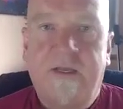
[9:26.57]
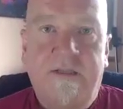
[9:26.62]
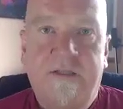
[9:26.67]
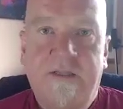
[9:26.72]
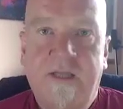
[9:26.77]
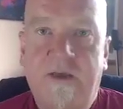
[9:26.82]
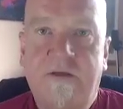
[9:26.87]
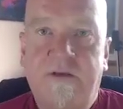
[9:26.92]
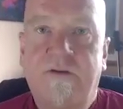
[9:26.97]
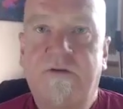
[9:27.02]

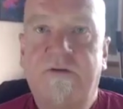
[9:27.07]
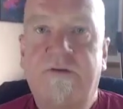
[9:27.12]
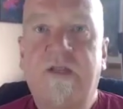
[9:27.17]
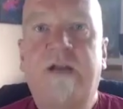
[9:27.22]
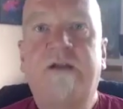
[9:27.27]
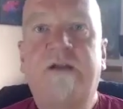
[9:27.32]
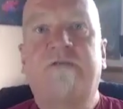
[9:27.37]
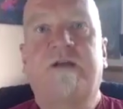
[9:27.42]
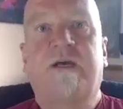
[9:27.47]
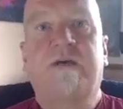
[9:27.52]
No, you're
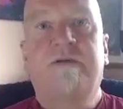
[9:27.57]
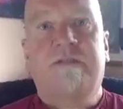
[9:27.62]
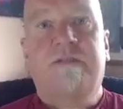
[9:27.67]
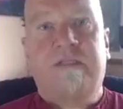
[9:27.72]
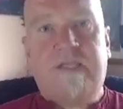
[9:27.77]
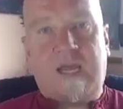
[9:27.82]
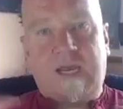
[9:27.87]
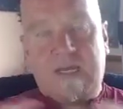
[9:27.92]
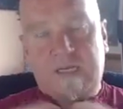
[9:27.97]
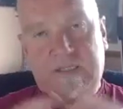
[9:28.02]
none of those.
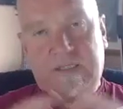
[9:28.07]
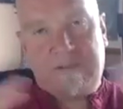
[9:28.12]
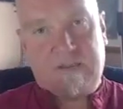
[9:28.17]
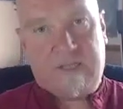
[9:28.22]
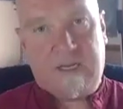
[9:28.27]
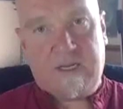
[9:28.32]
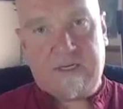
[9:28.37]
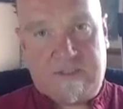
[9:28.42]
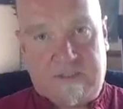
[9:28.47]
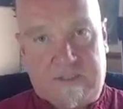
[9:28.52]
That
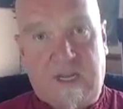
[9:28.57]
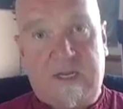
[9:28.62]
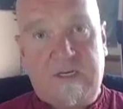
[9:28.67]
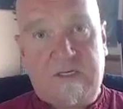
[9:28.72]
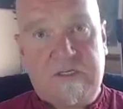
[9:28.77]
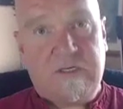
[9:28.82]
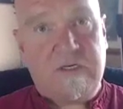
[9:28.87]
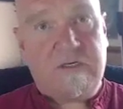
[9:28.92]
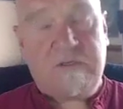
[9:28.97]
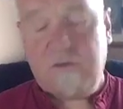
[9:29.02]

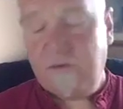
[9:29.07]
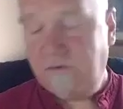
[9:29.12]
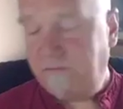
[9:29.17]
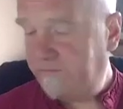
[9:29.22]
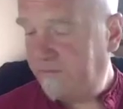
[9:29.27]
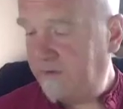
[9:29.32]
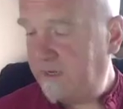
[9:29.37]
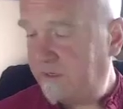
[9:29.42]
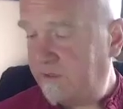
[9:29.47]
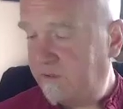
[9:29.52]
is just your
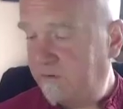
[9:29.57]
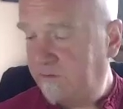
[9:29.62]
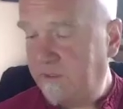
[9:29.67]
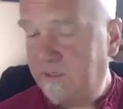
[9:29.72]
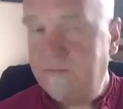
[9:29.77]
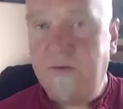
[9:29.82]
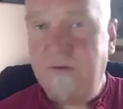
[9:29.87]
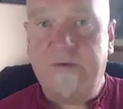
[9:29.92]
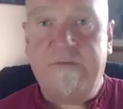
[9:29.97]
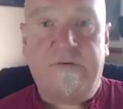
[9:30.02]
vehicle that
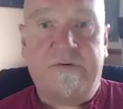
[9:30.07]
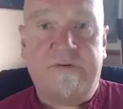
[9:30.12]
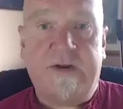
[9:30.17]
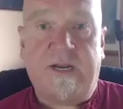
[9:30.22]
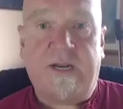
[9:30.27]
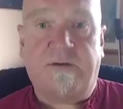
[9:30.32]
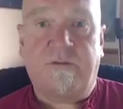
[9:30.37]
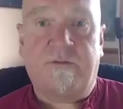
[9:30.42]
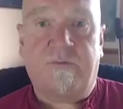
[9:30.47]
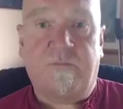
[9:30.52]
you move
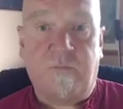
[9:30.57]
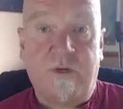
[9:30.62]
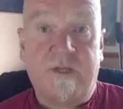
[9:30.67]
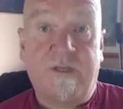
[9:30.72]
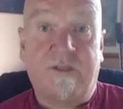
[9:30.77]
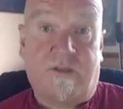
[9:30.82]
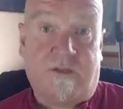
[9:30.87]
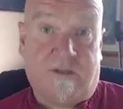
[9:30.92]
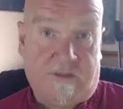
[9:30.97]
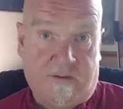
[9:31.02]
around
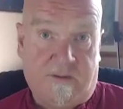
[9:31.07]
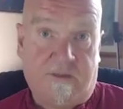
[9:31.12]
with.